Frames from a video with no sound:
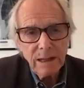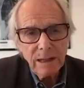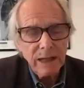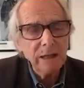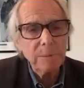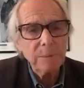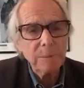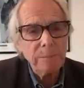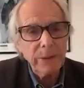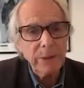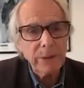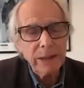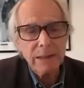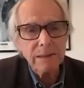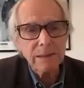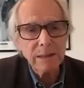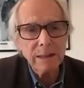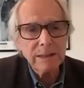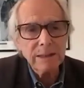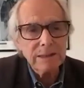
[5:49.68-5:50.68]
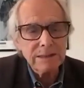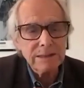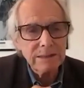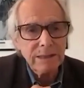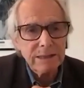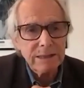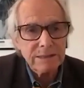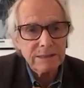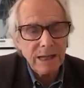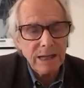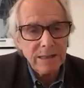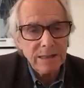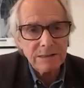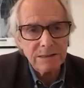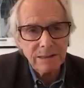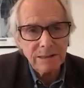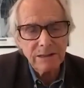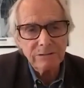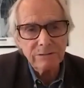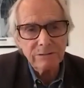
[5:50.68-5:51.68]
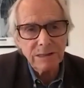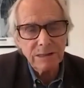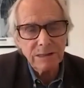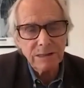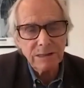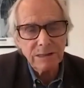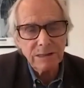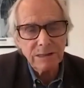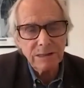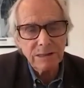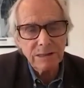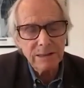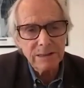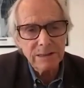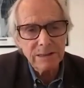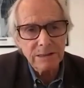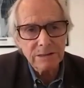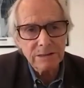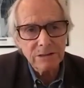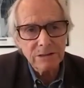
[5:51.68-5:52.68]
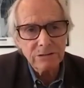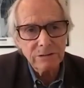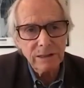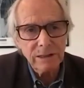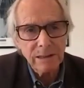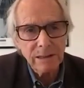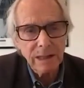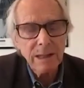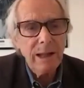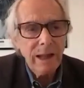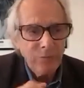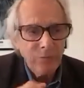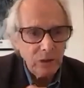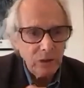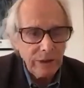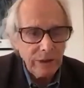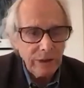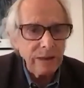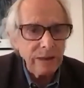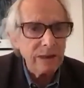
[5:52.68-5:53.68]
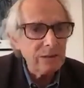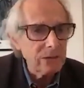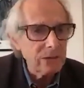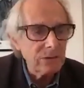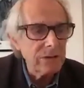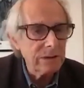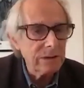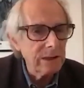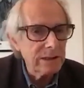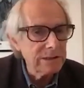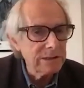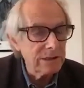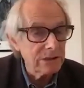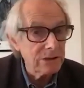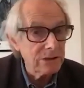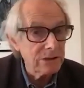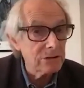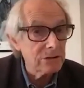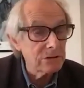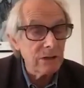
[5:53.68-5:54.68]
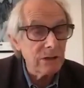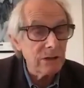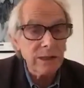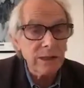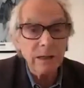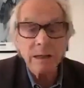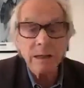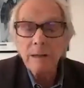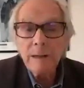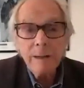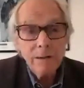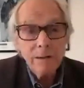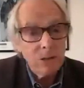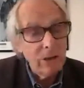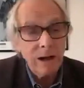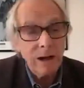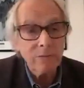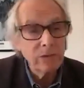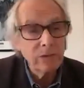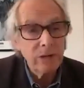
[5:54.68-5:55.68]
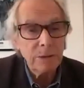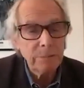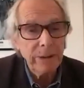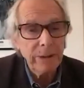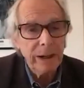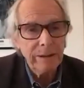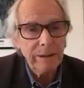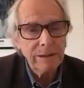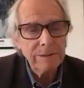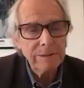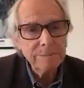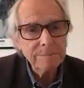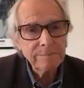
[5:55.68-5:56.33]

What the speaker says: and a picket line is an essential ingredient to organizing a strike, if you cannot organize as a strike, you have no power.